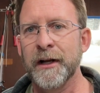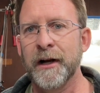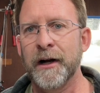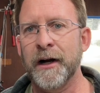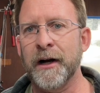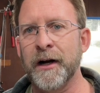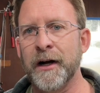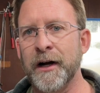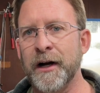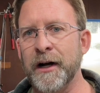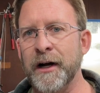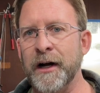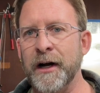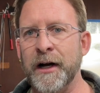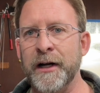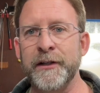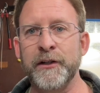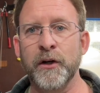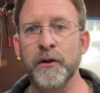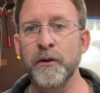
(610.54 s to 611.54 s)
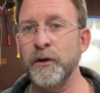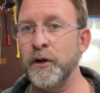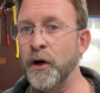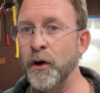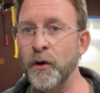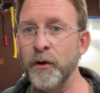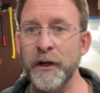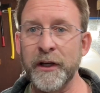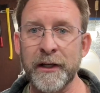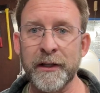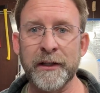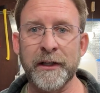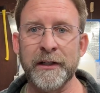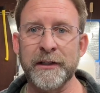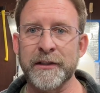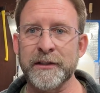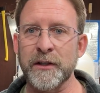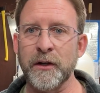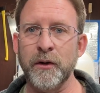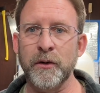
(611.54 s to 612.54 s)
I don't own it.
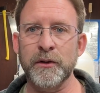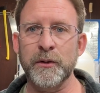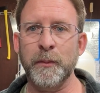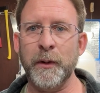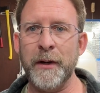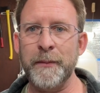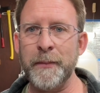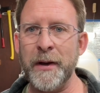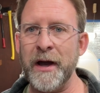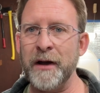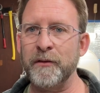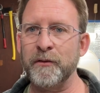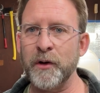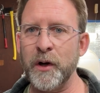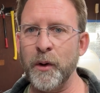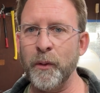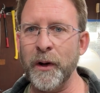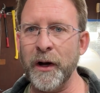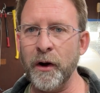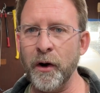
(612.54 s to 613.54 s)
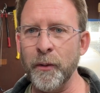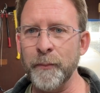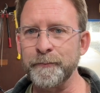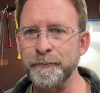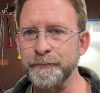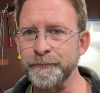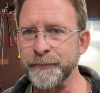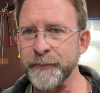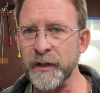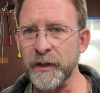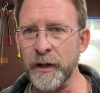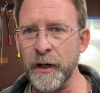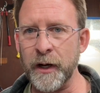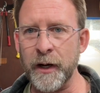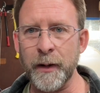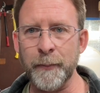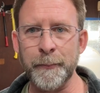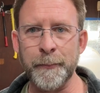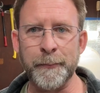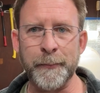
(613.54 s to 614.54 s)
It's owned by Matt Rowell,
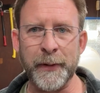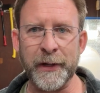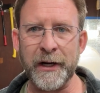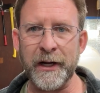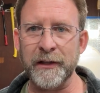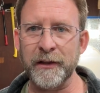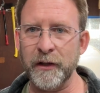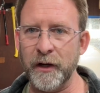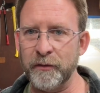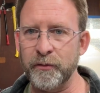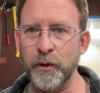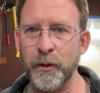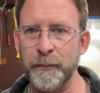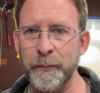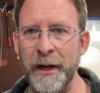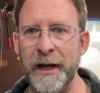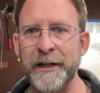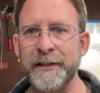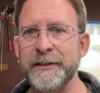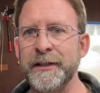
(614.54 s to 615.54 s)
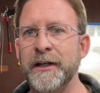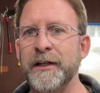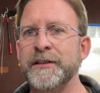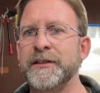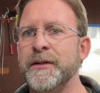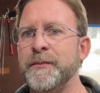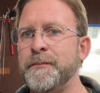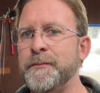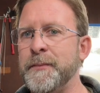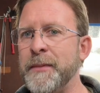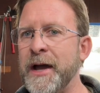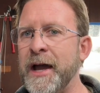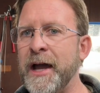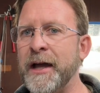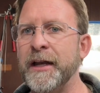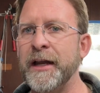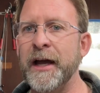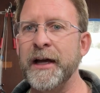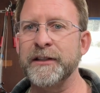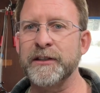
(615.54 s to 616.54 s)
but I love what Matt does. And
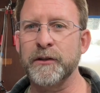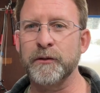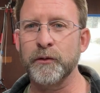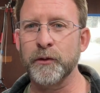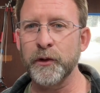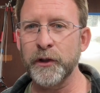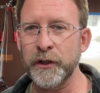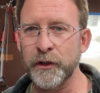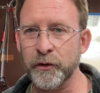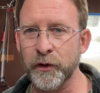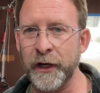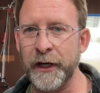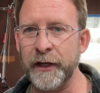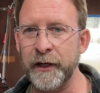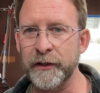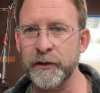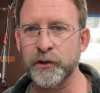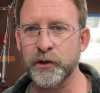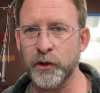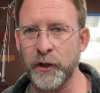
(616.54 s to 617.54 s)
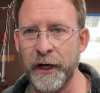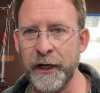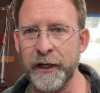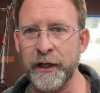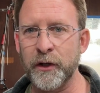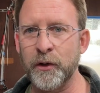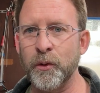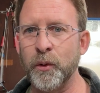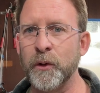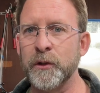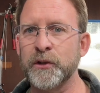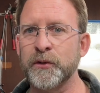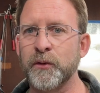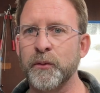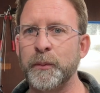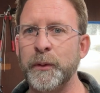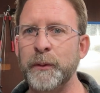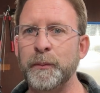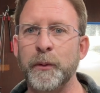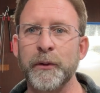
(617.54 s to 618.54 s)
Matt has a really great training course for
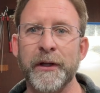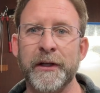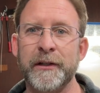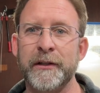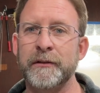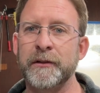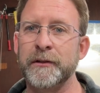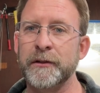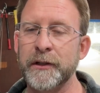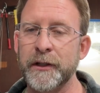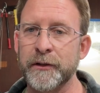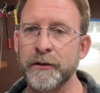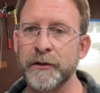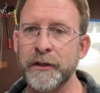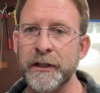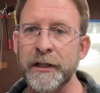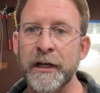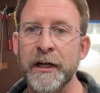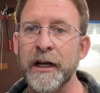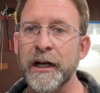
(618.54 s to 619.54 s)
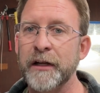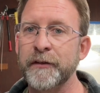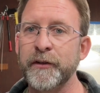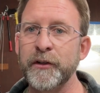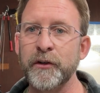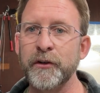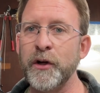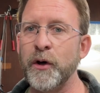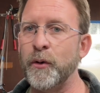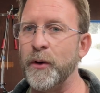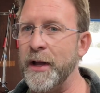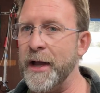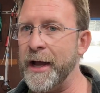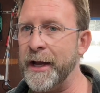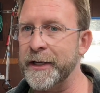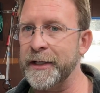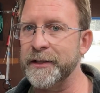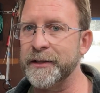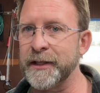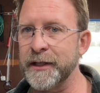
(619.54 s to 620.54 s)
people that literally, if you don't know
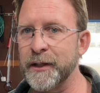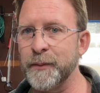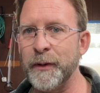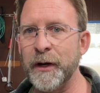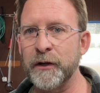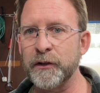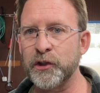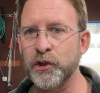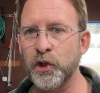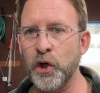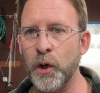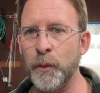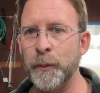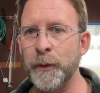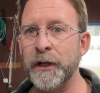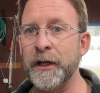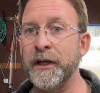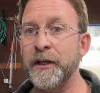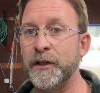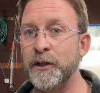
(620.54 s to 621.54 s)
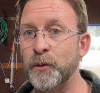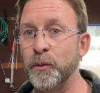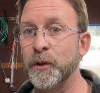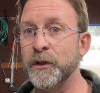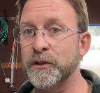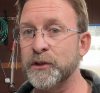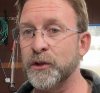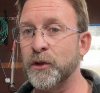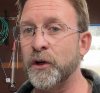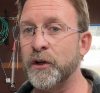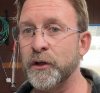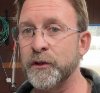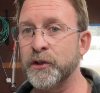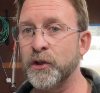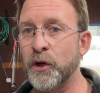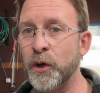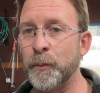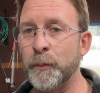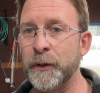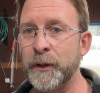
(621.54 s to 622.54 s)
anything about sharpening and you want to start a
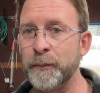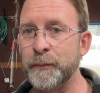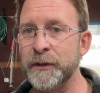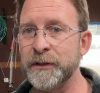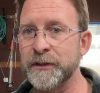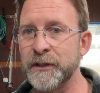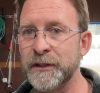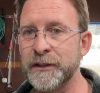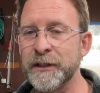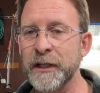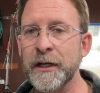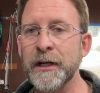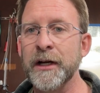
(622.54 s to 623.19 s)
sharpening business,